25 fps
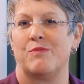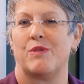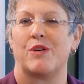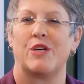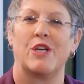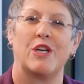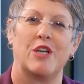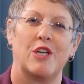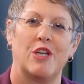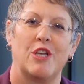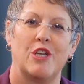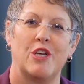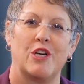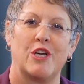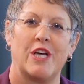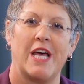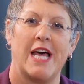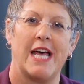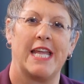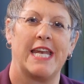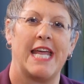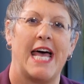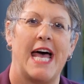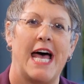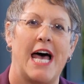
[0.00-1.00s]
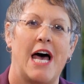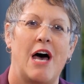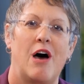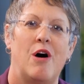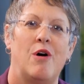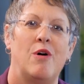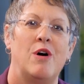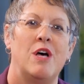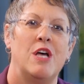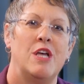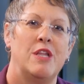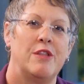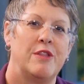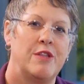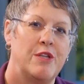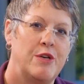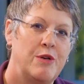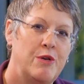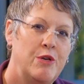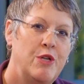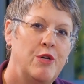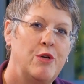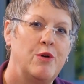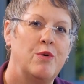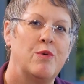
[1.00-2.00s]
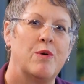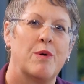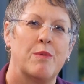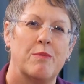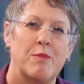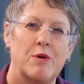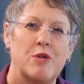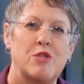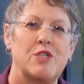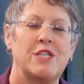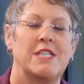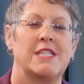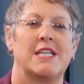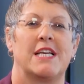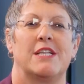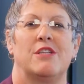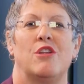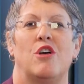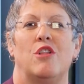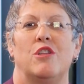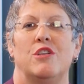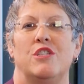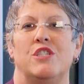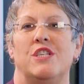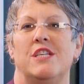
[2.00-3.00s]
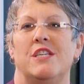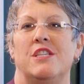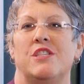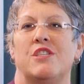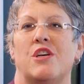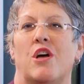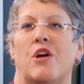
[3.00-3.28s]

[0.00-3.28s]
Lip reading: we're going to look at how the new emerging technologies